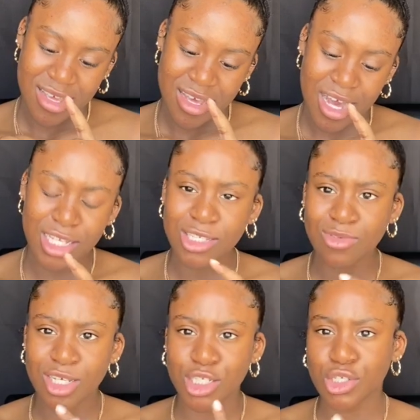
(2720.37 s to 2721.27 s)
I just
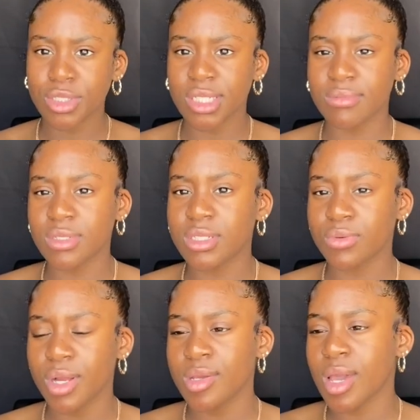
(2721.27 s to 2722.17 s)
wanted to do something to
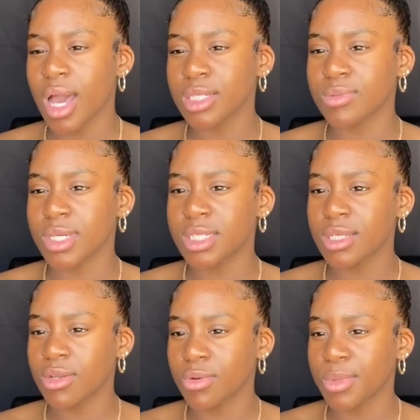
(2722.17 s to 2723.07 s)
where you guys will get to
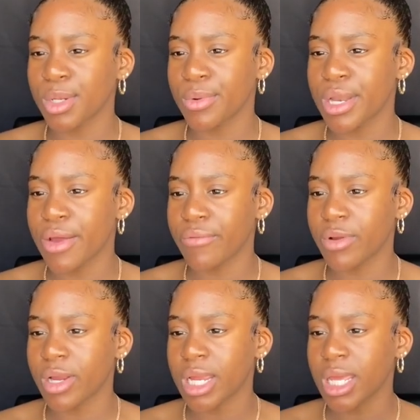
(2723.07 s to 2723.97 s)
know me or whatever,
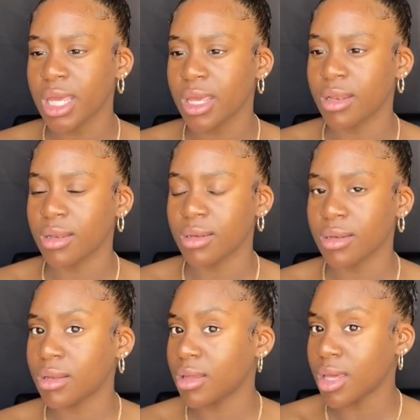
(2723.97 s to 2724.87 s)
and
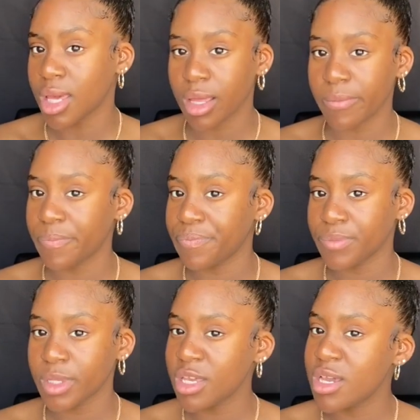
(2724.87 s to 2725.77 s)
yeah,
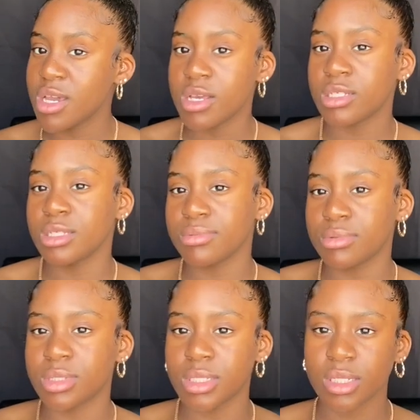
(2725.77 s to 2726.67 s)
simple
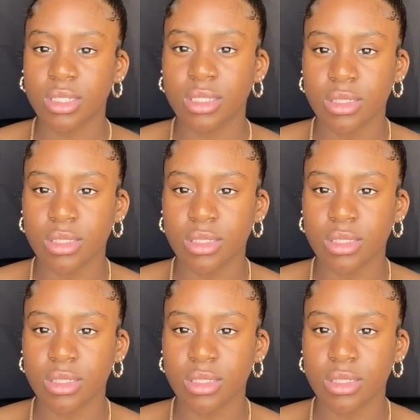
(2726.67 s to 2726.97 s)
as this.